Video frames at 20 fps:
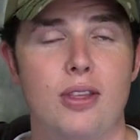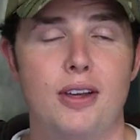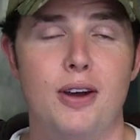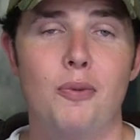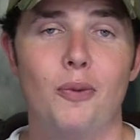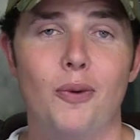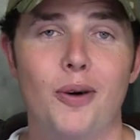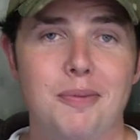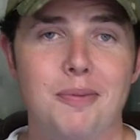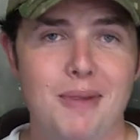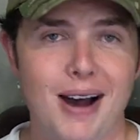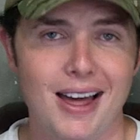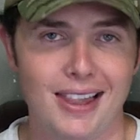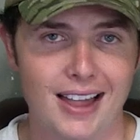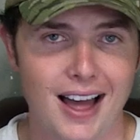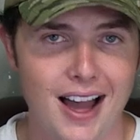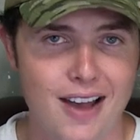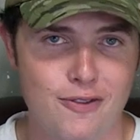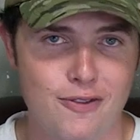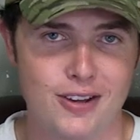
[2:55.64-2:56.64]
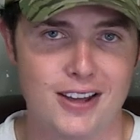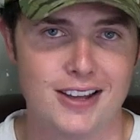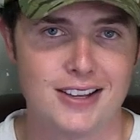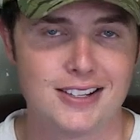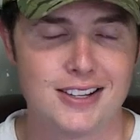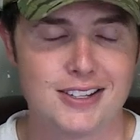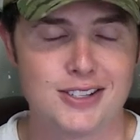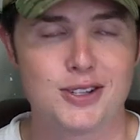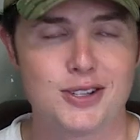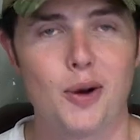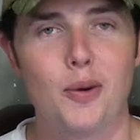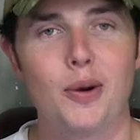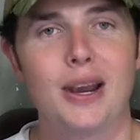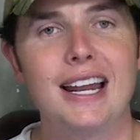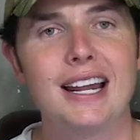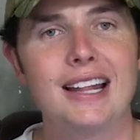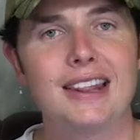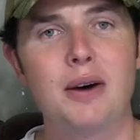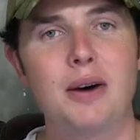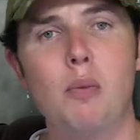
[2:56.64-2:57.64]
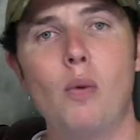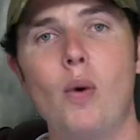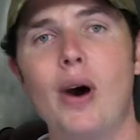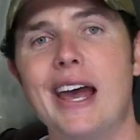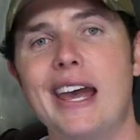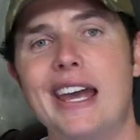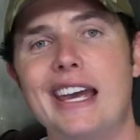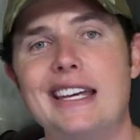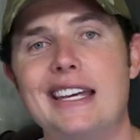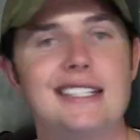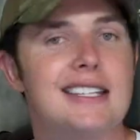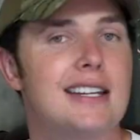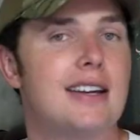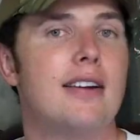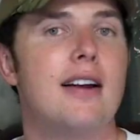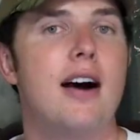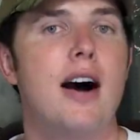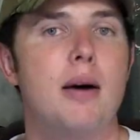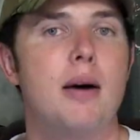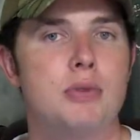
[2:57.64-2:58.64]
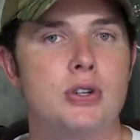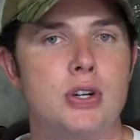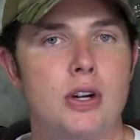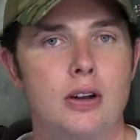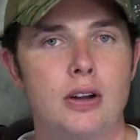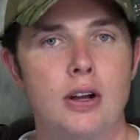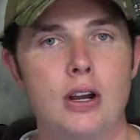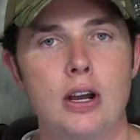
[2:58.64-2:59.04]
than what my life is, so getting them wet isn't an option.